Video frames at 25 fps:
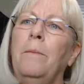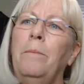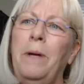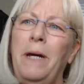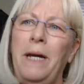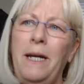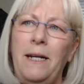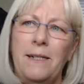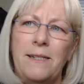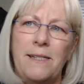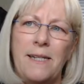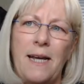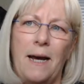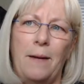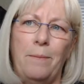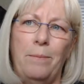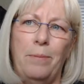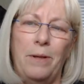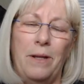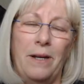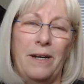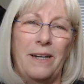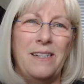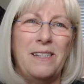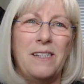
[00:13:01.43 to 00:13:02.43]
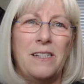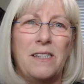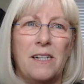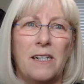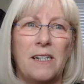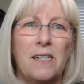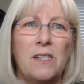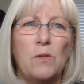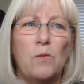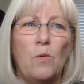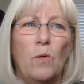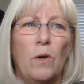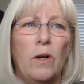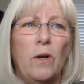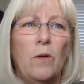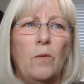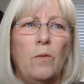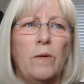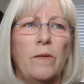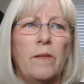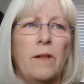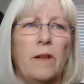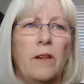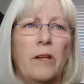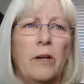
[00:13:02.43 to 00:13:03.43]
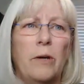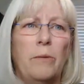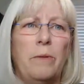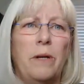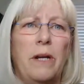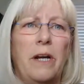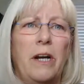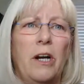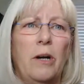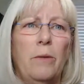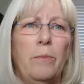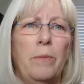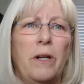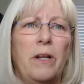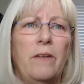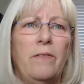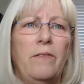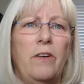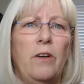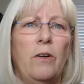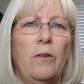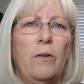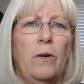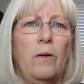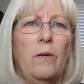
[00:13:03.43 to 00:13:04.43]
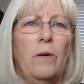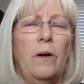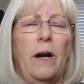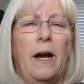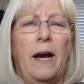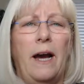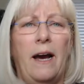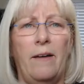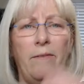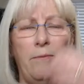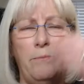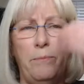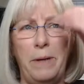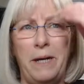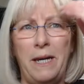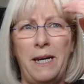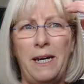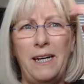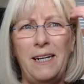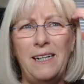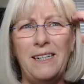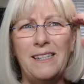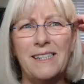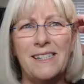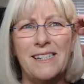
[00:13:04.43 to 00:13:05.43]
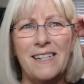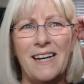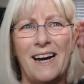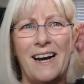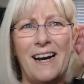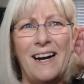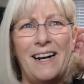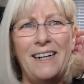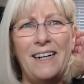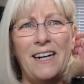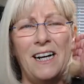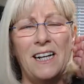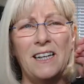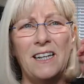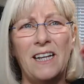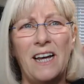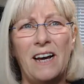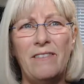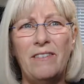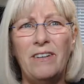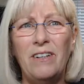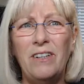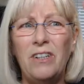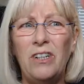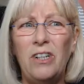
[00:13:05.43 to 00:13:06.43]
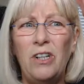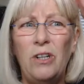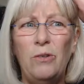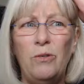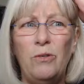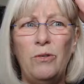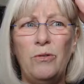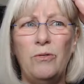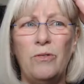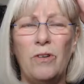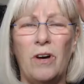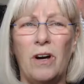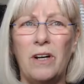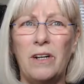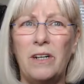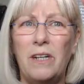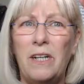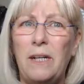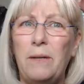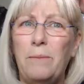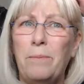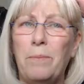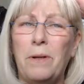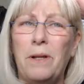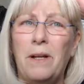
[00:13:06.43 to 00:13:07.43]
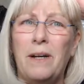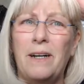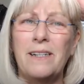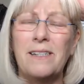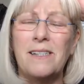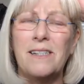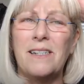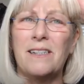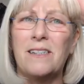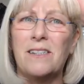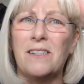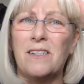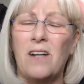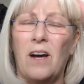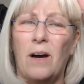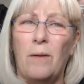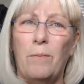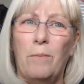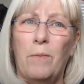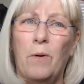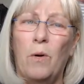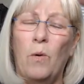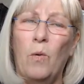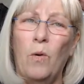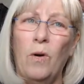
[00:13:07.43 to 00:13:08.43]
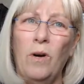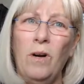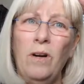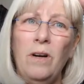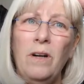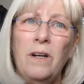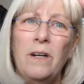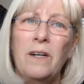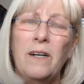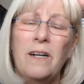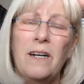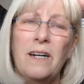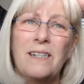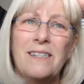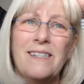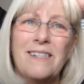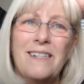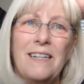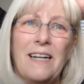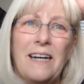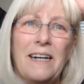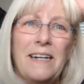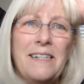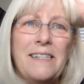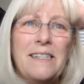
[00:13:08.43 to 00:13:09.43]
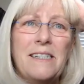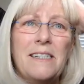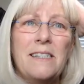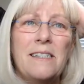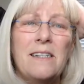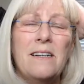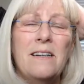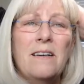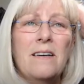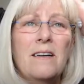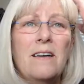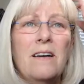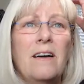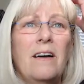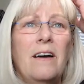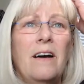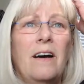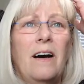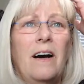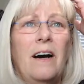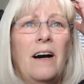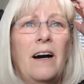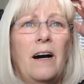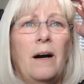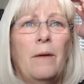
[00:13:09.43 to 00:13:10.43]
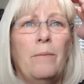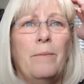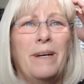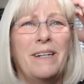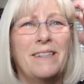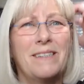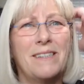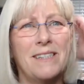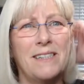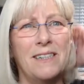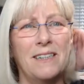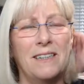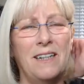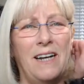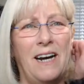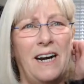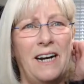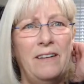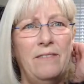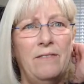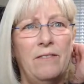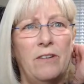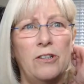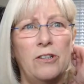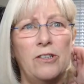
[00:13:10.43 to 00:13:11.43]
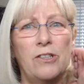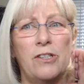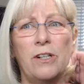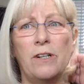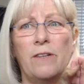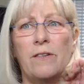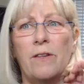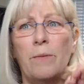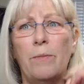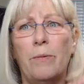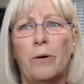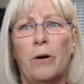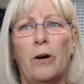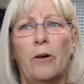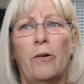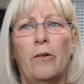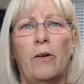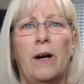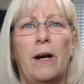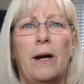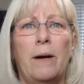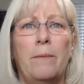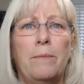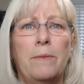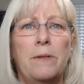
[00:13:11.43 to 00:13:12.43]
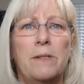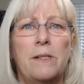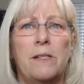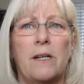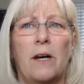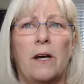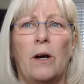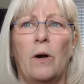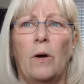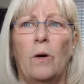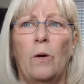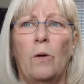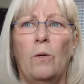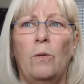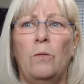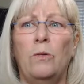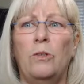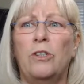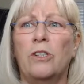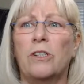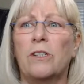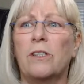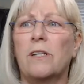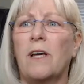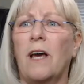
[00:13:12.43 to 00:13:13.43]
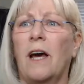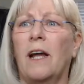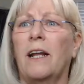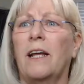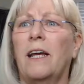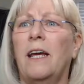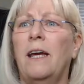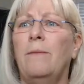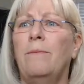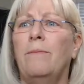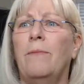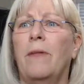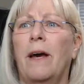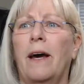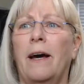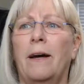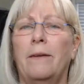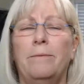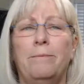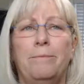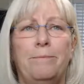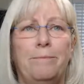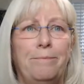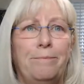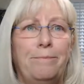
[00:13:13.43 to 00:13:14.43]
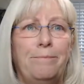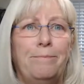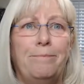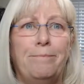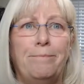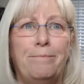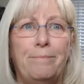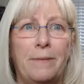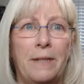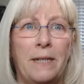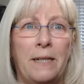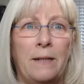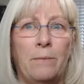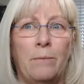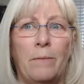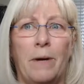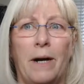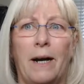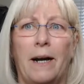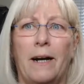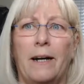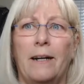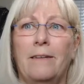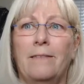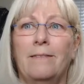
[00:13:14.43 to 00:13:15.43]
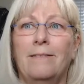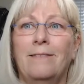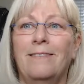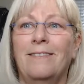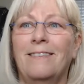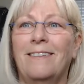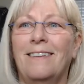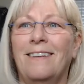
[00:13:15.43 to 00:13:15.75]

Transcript: P Design Plus does work with a luminaire, but if you have P Design 11, you do not need Plus. It's not more, it's less. It's the light version of the program, so just kind of keep that in mind.